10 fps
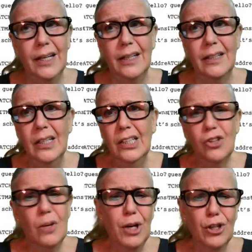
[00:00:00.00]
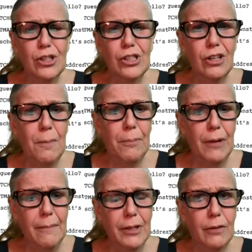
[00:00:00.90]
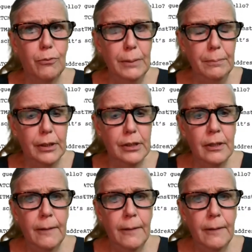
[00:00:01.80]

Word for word: And so I'm not necessarily blaming the Witmans